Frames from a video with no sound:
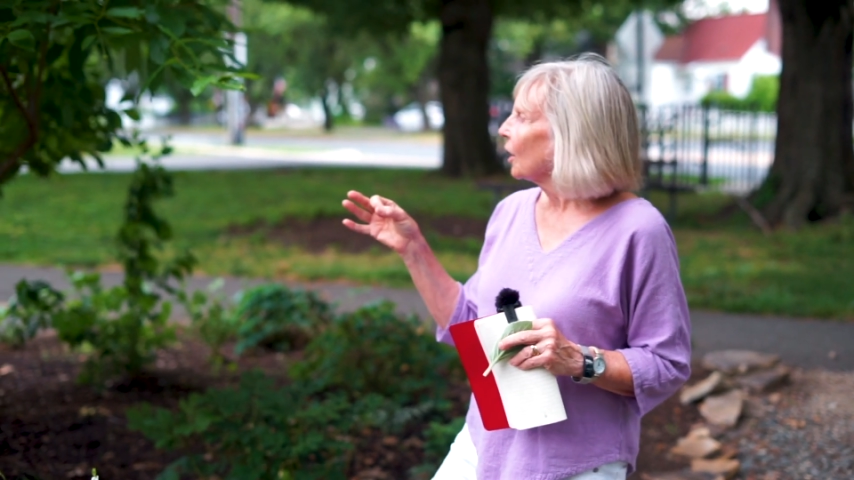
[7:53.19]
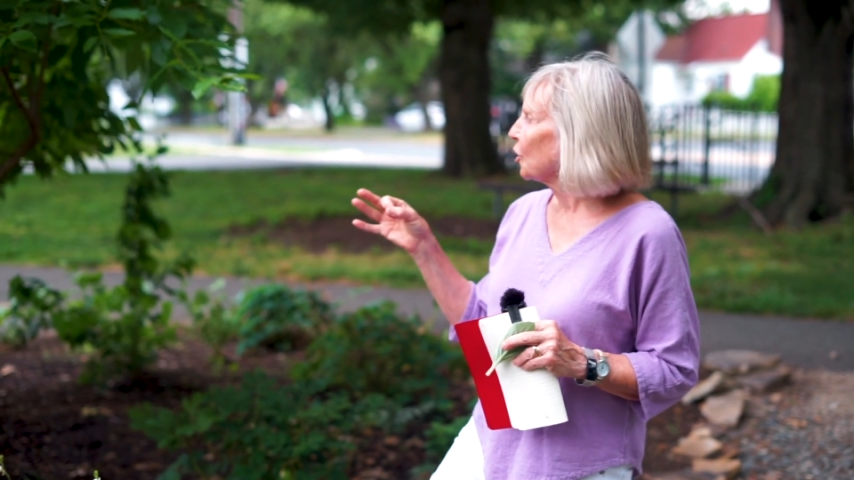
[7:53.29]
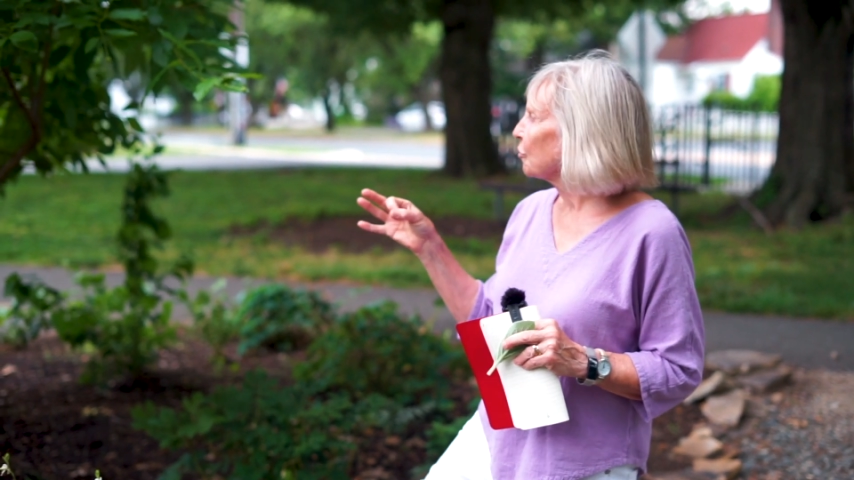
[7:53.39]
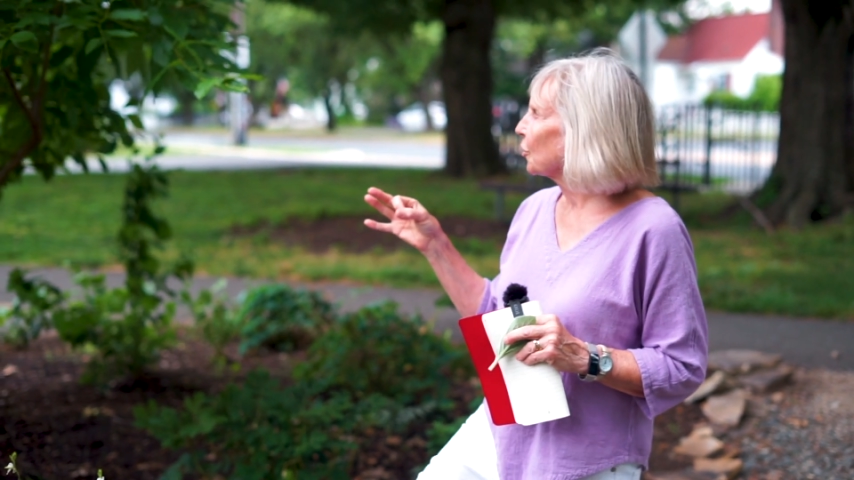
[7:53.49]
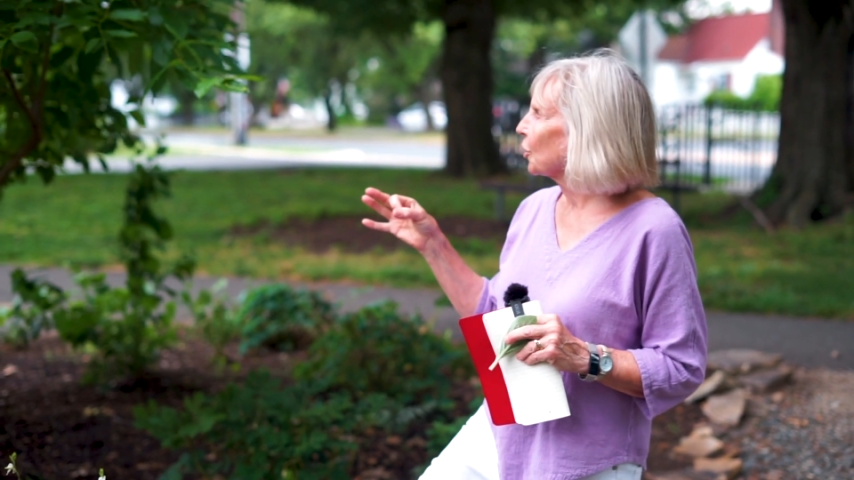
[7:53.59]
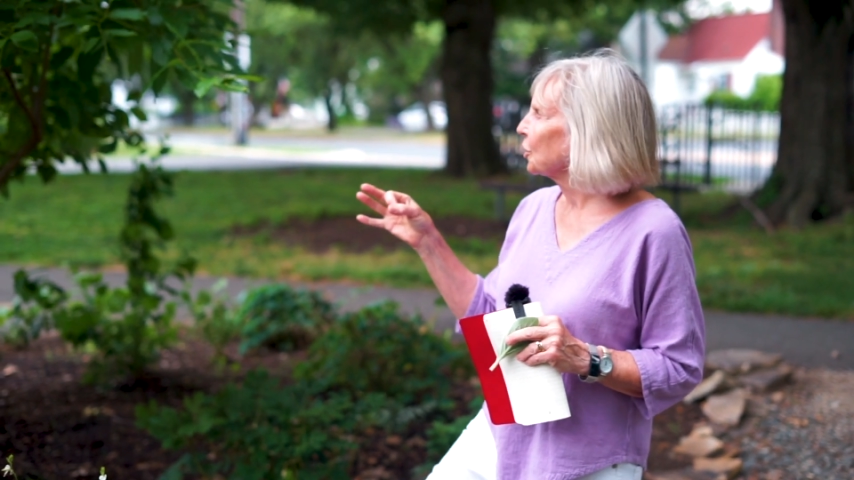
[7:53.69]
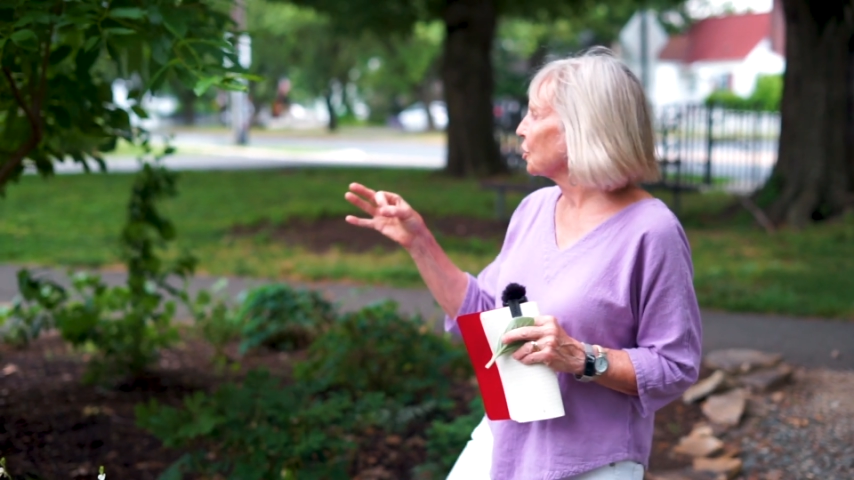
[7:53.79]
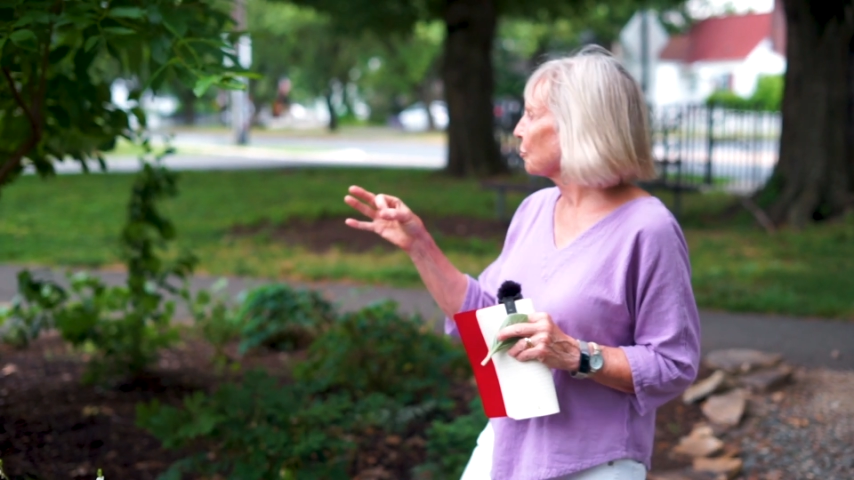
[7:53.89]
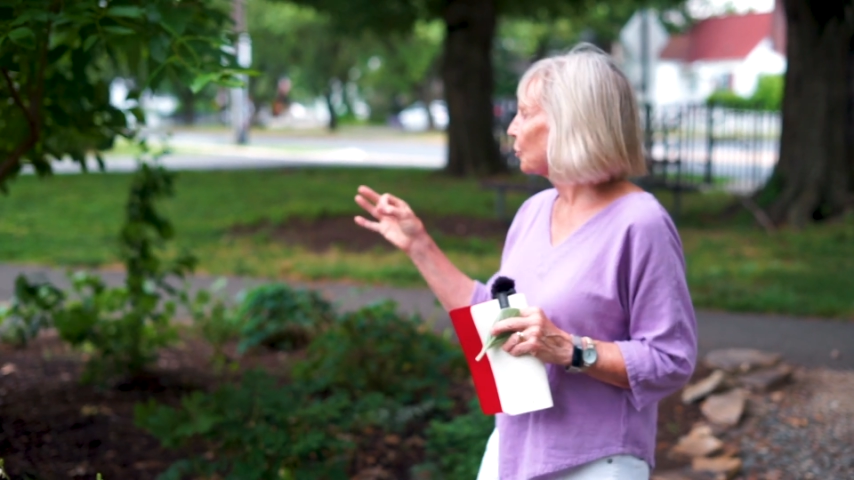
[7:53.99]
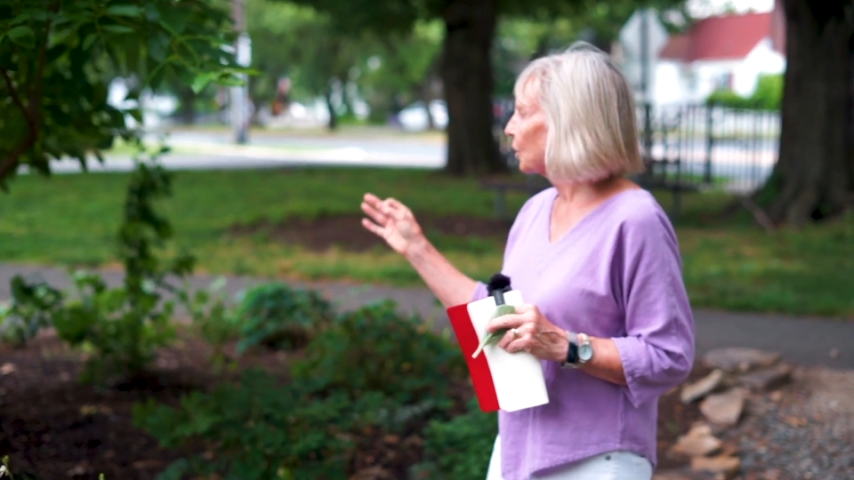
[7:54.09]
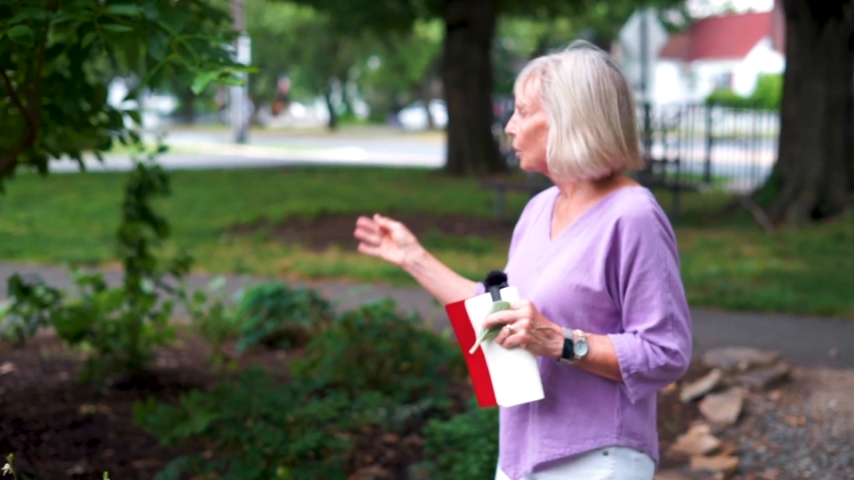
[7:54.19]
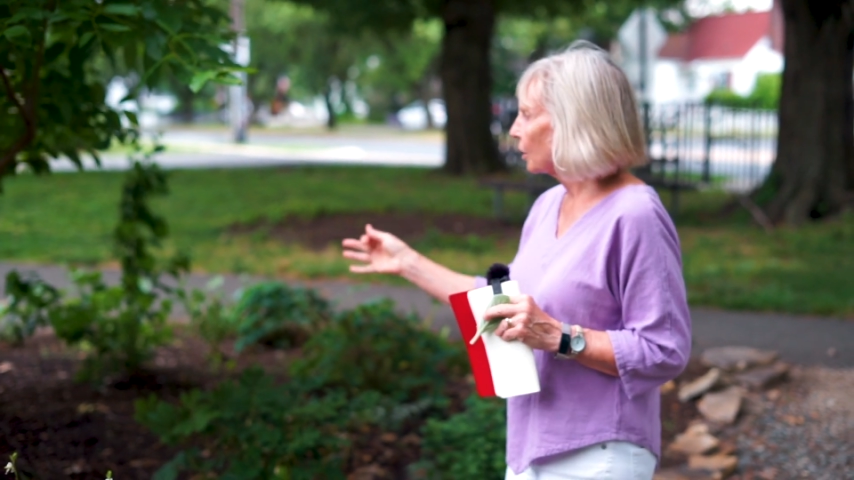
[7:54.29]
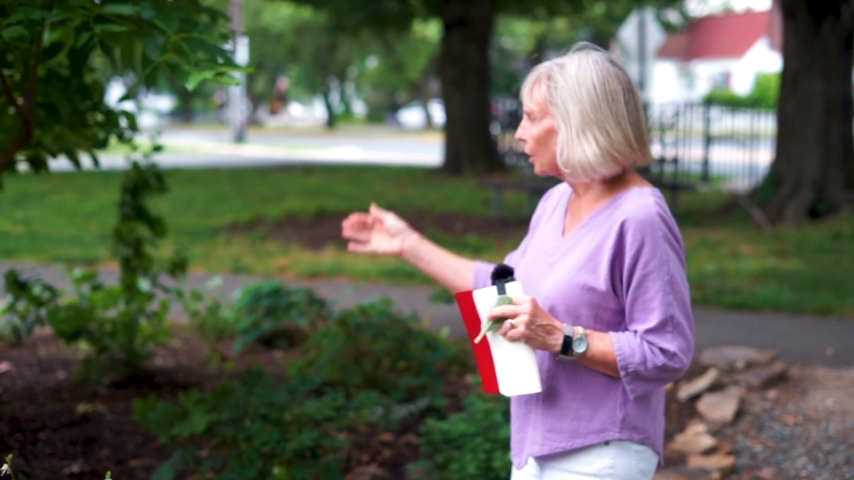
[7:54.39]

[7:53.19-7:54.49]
It's very different